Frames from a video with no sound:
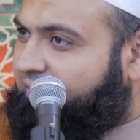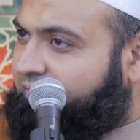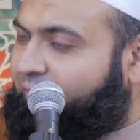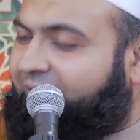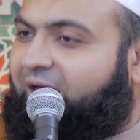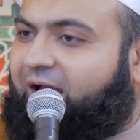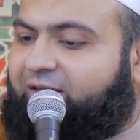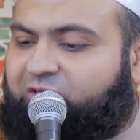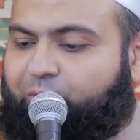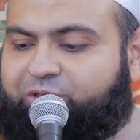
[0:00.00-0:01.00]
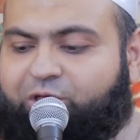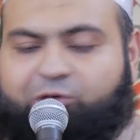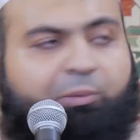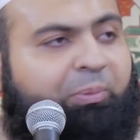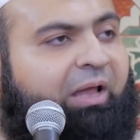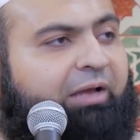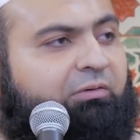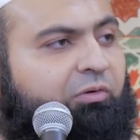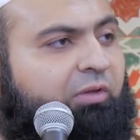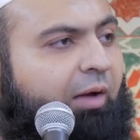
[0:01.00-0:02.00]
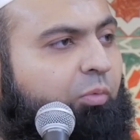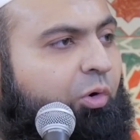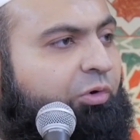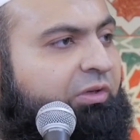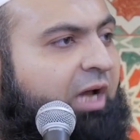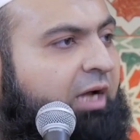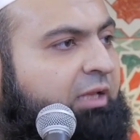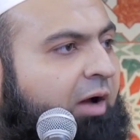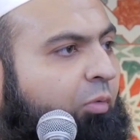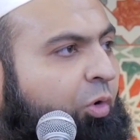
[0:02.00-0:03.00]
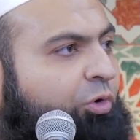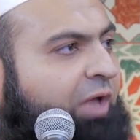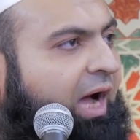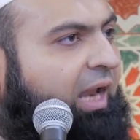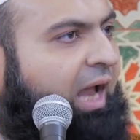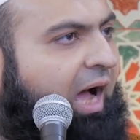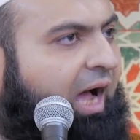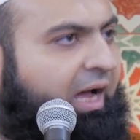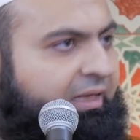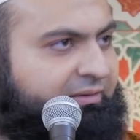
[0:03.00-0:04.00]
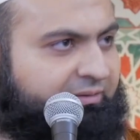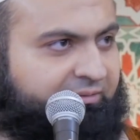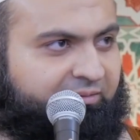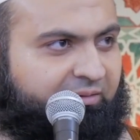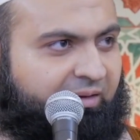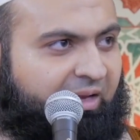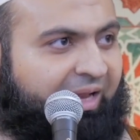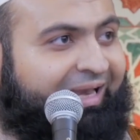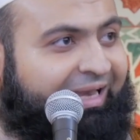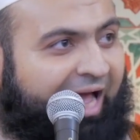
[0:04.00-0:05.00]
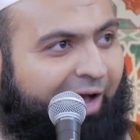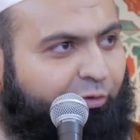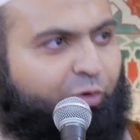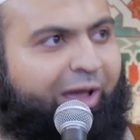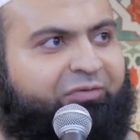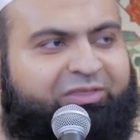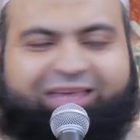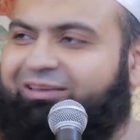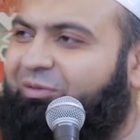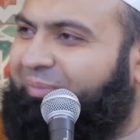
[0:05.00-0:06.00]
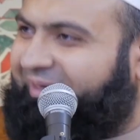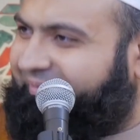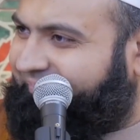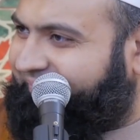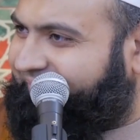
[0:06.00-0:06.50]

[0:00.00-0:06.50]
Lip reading: So Allah Azza wa Jal replied to Dawood, Ya Dawood, Al-An, now you have thanked me.